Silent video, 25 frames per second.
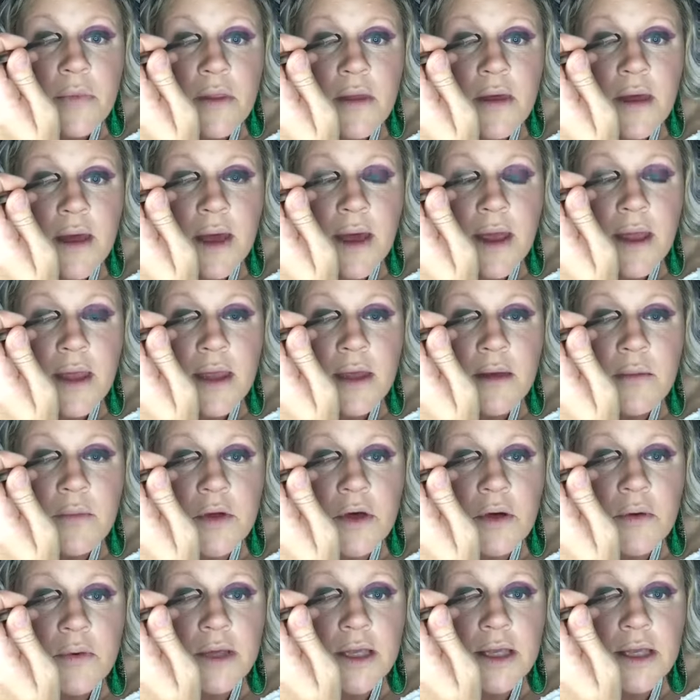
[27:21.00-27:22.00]
I am
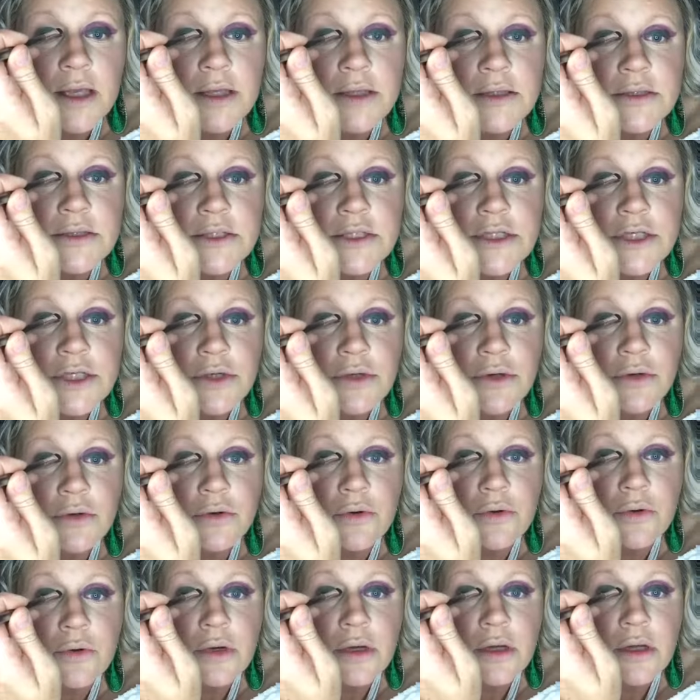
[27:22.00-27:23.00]
going
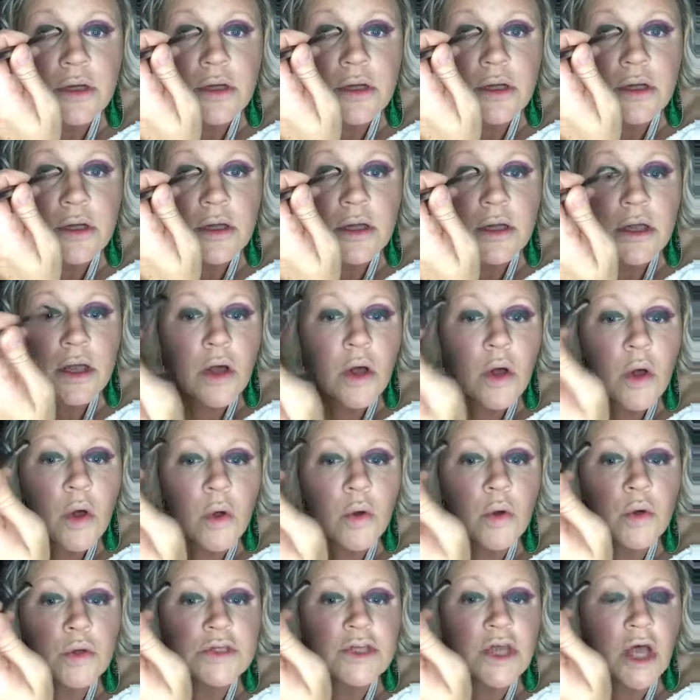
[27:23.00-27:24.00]
to
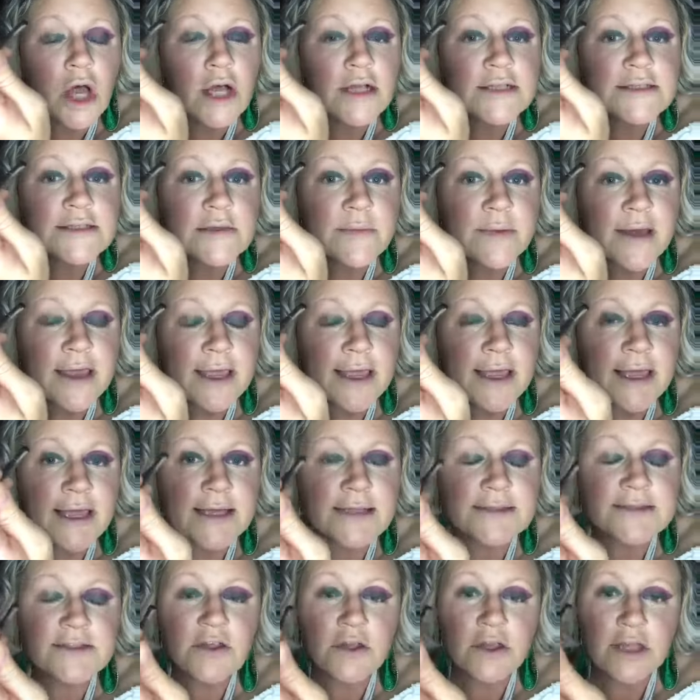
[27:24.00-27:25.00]
hold on to my
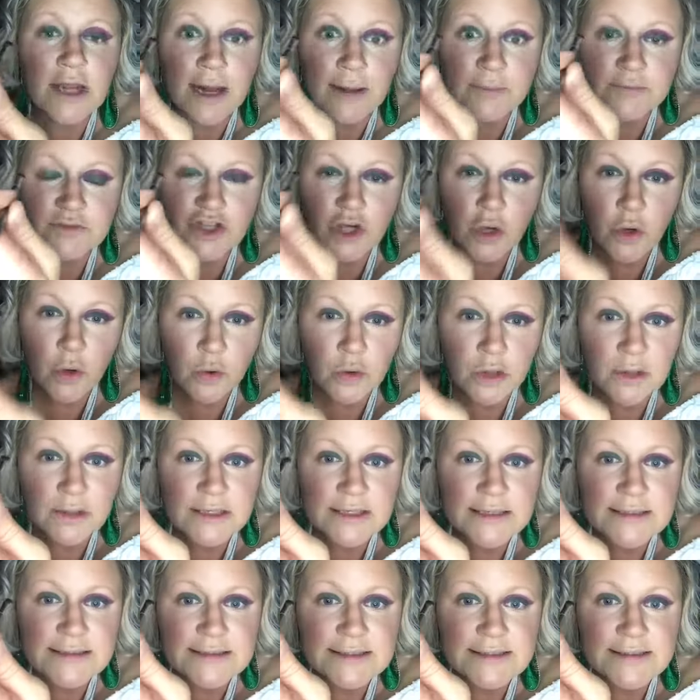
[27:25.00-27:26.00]
hand so that I'm
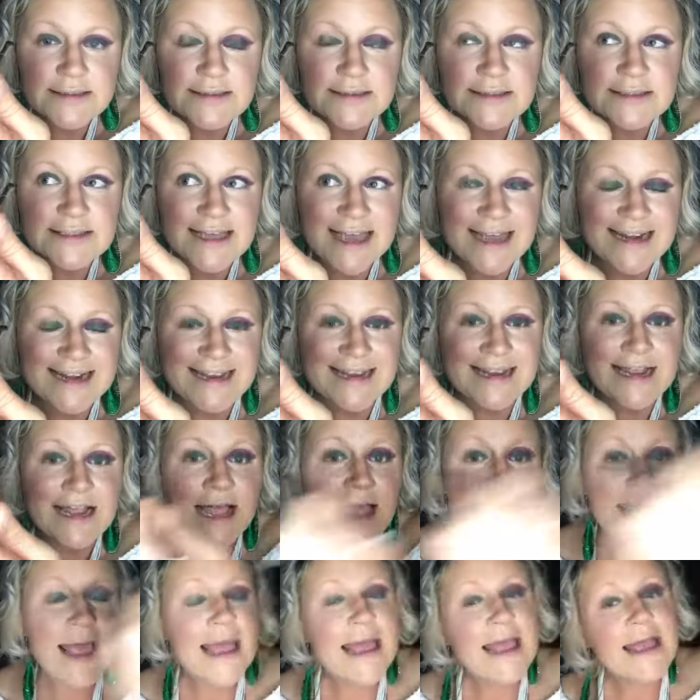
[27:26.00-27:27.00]
totally steady.
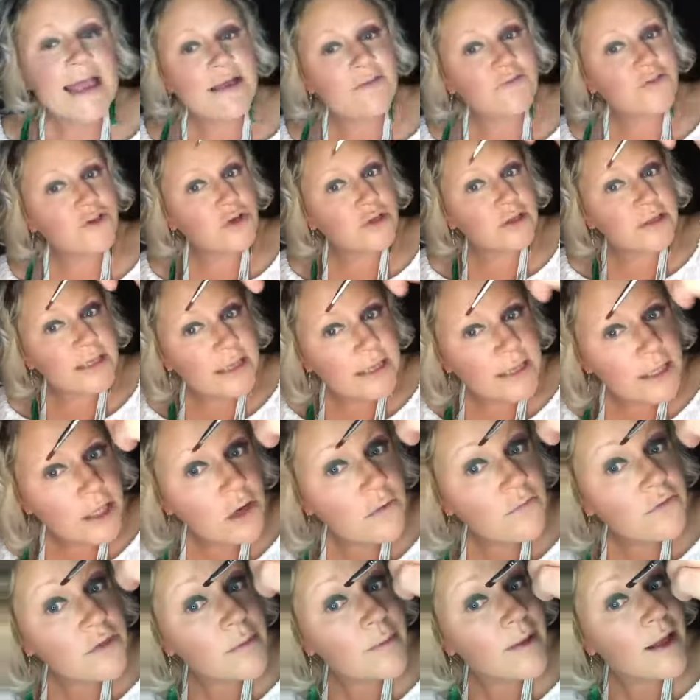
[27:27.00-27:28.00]
If you're leaning
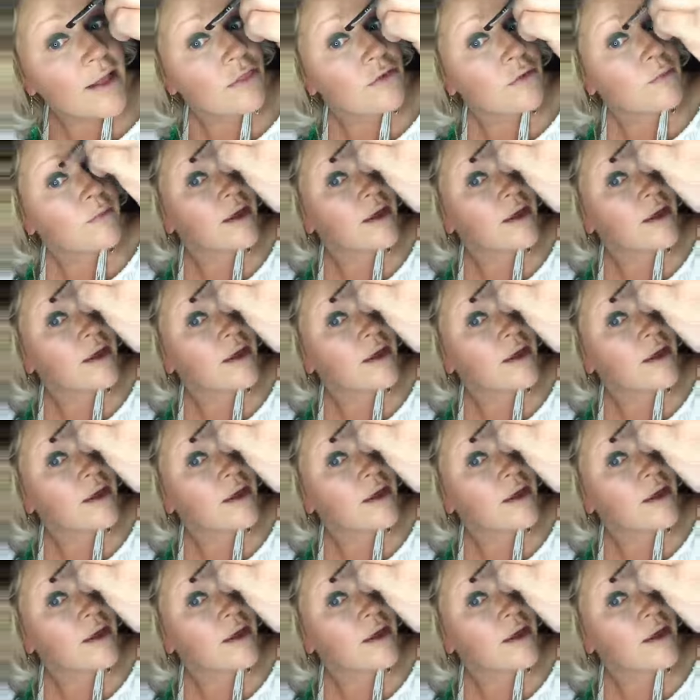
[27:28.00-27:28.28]
over the bathroom